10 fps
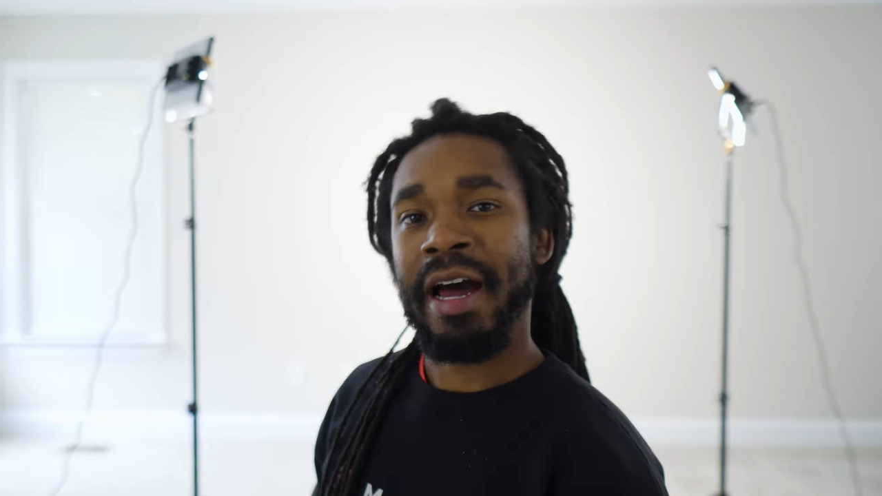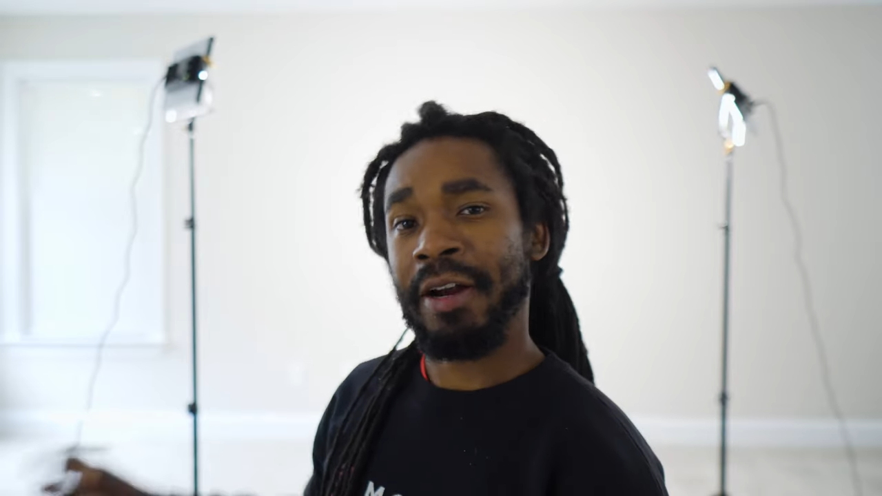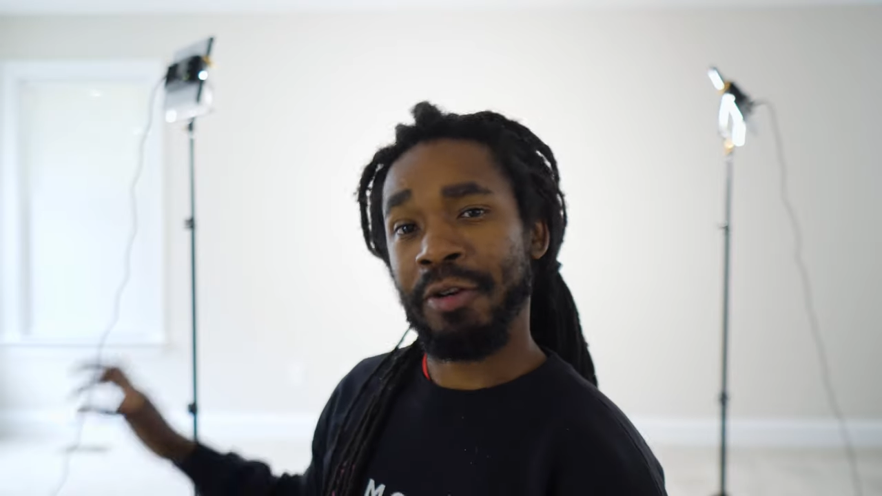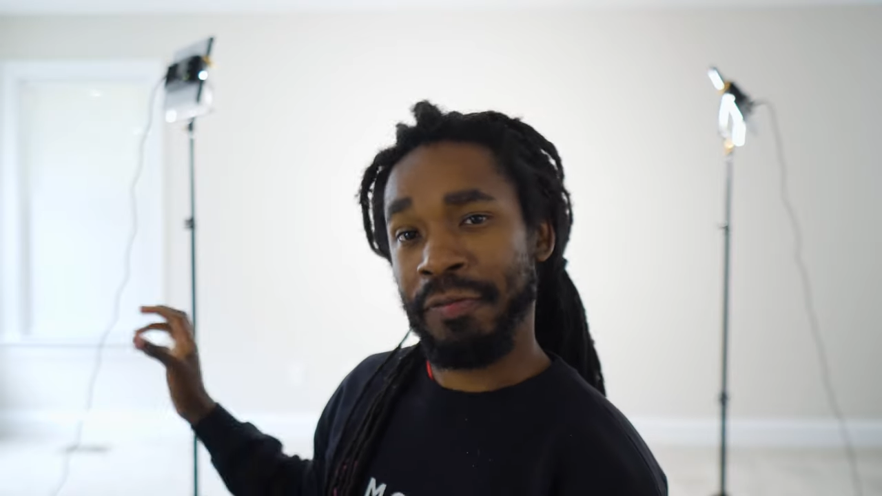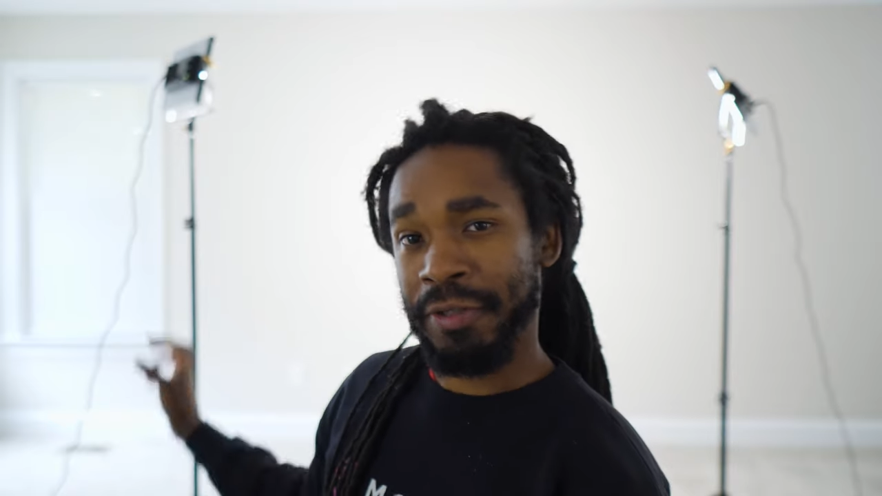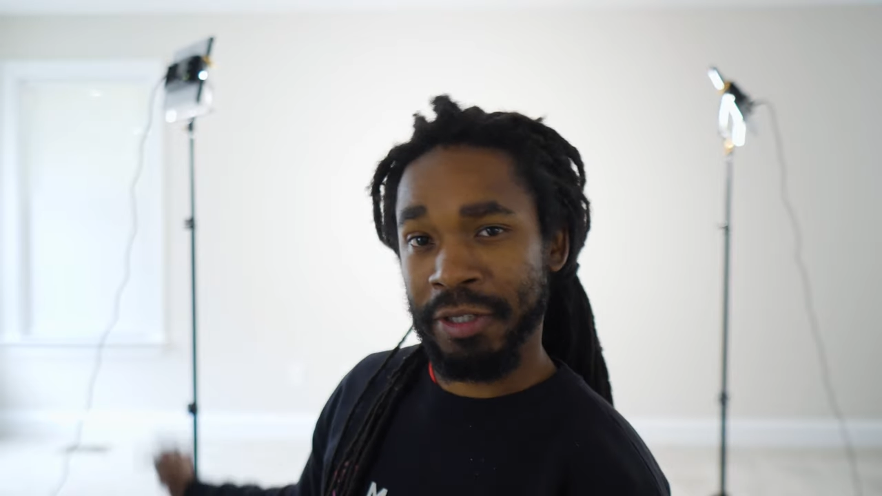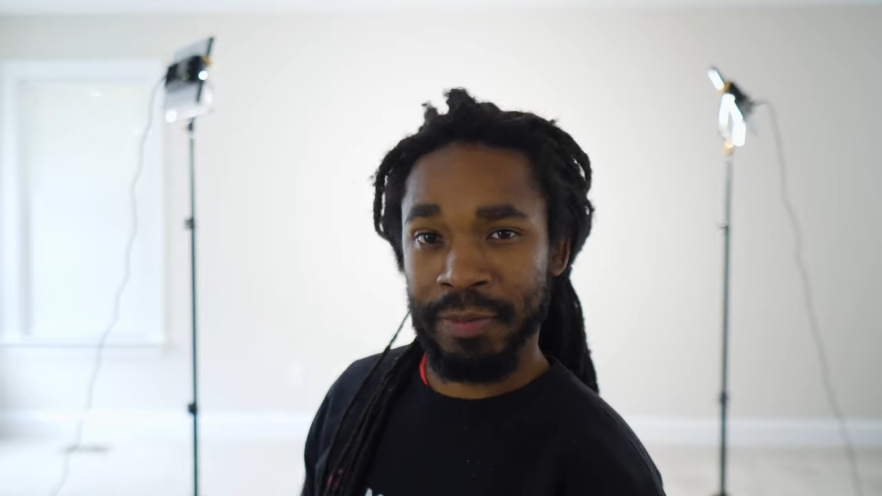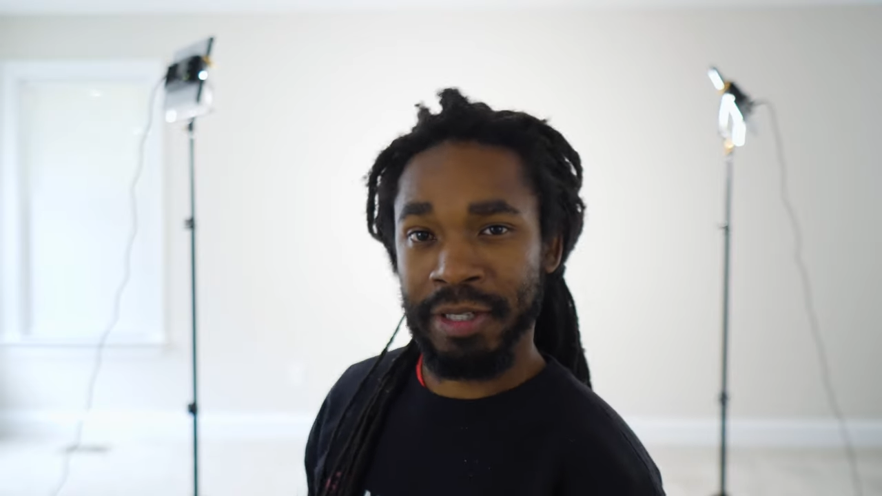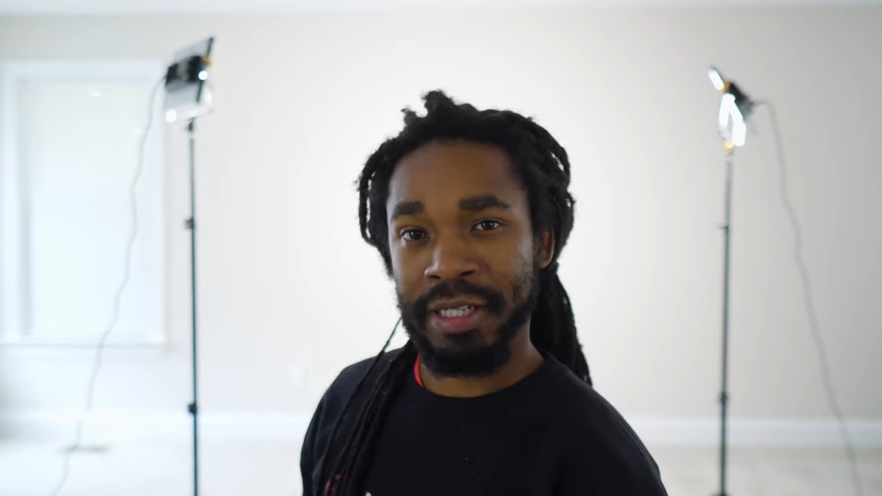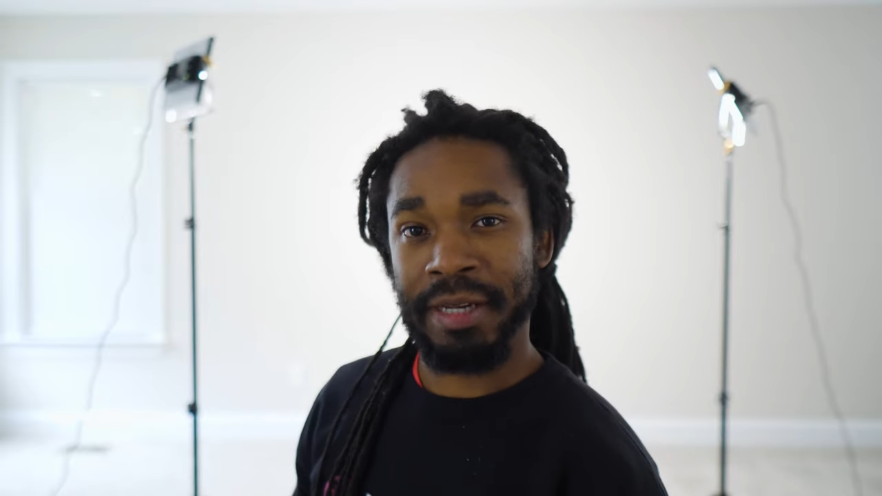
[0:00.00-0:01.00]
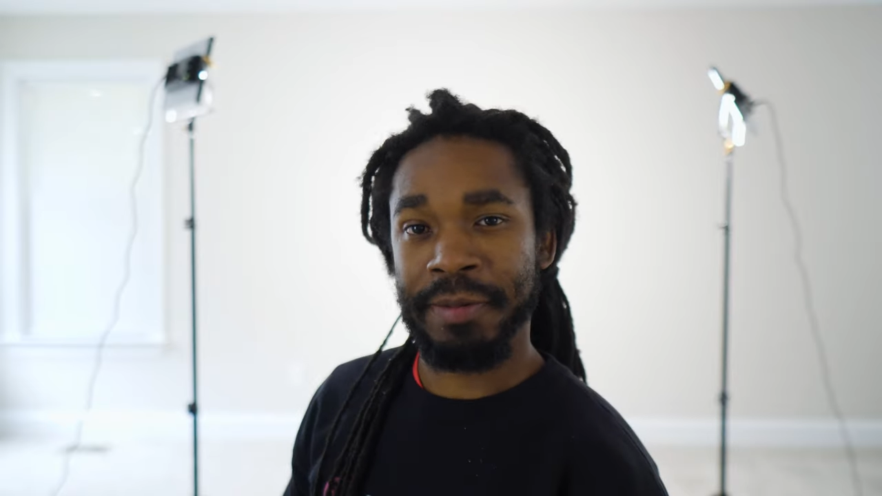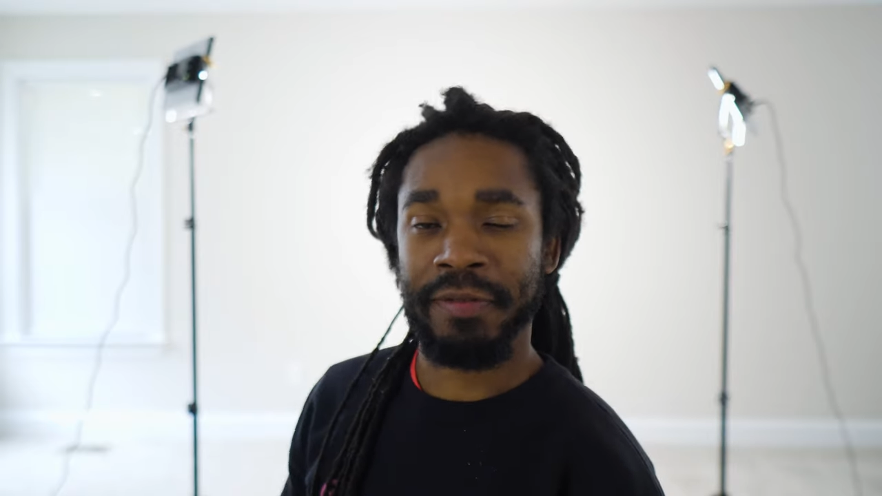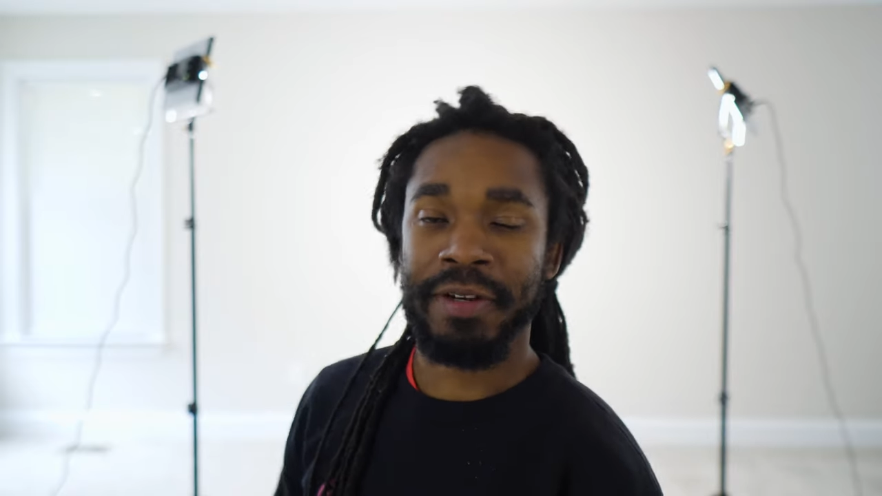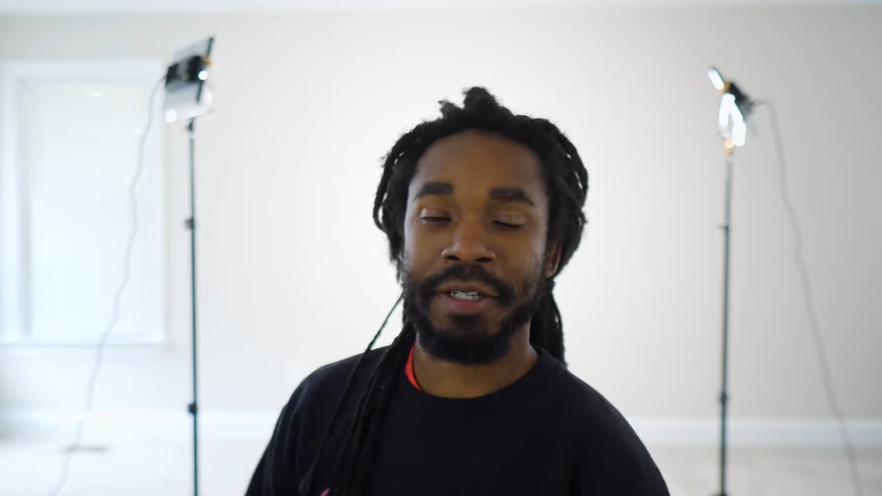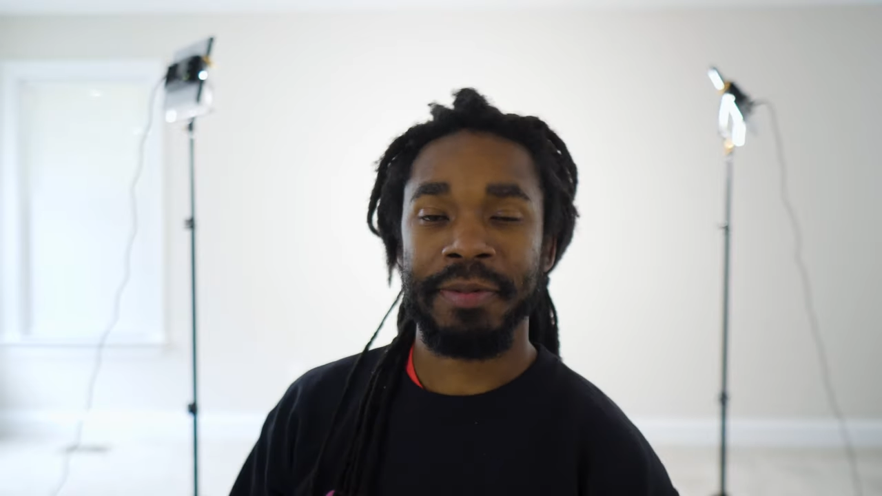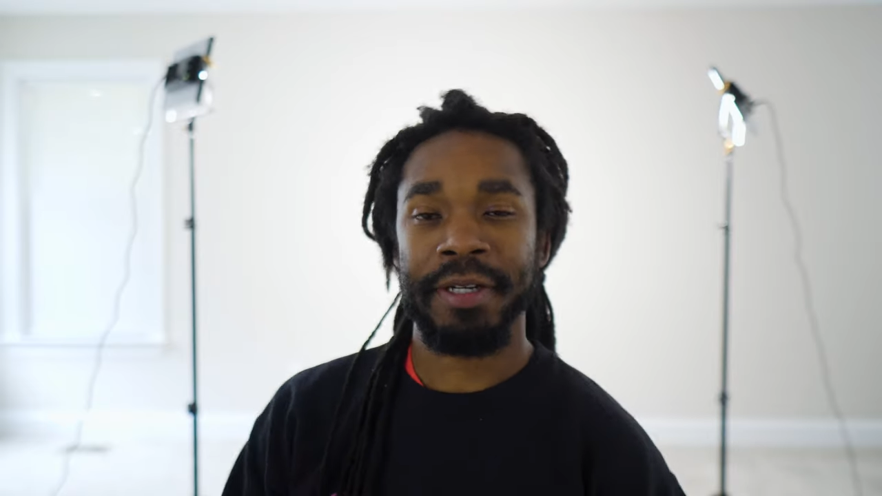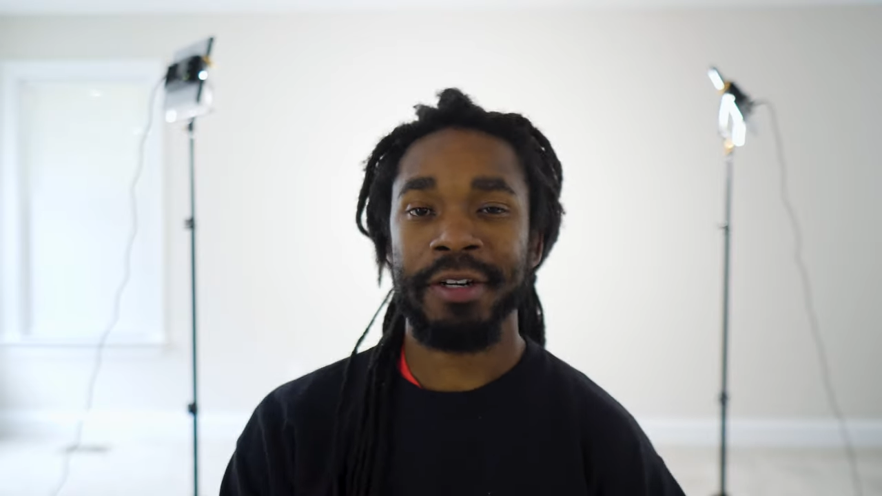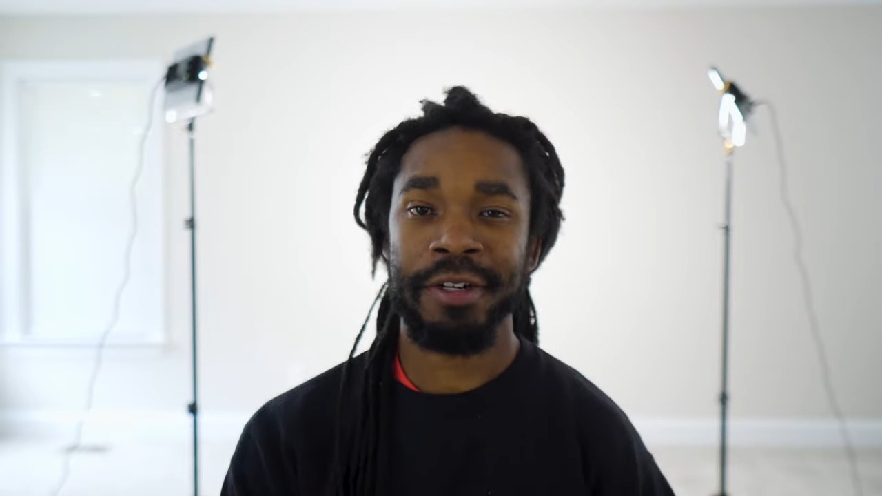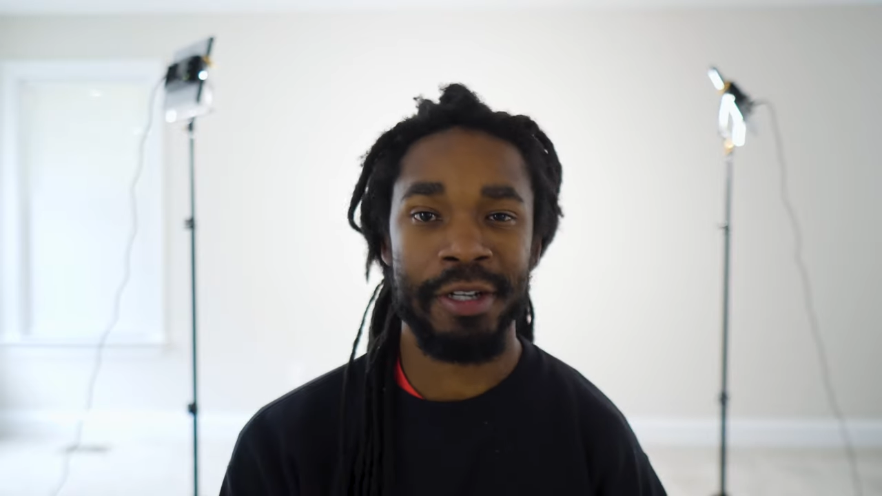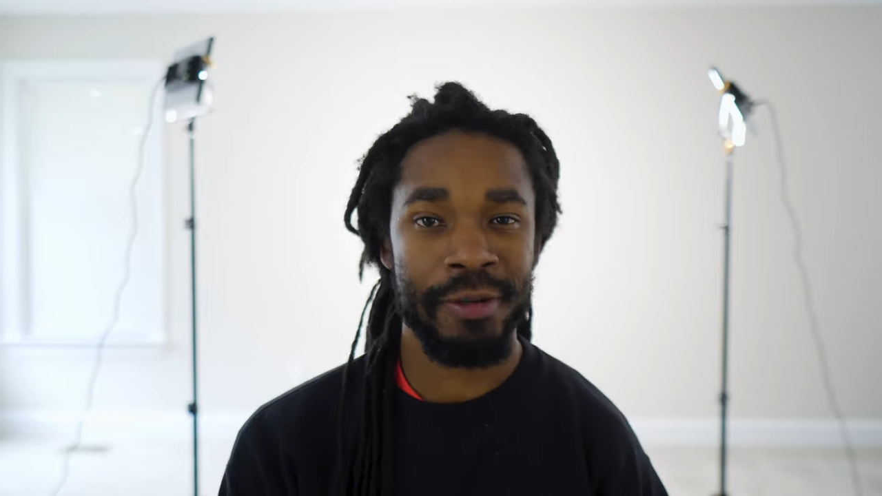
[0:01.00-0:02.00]
I don't know if it's gonna be the same shelf I
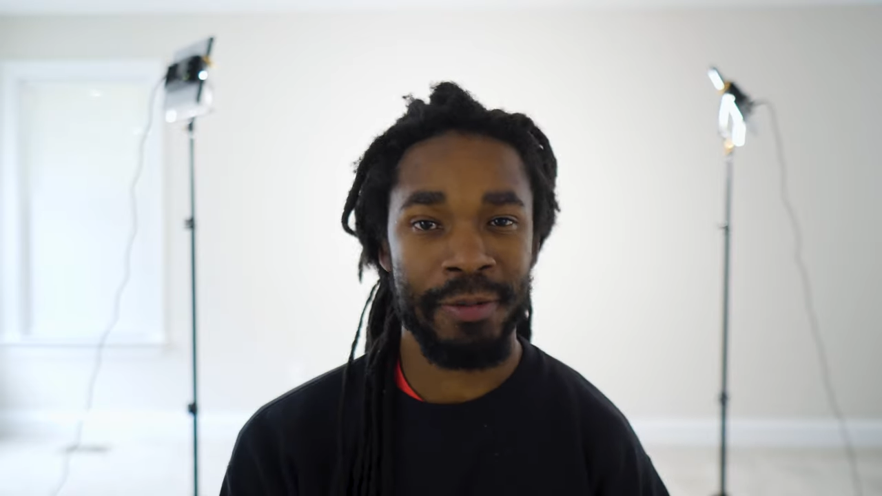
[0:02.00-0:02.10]
explained earlier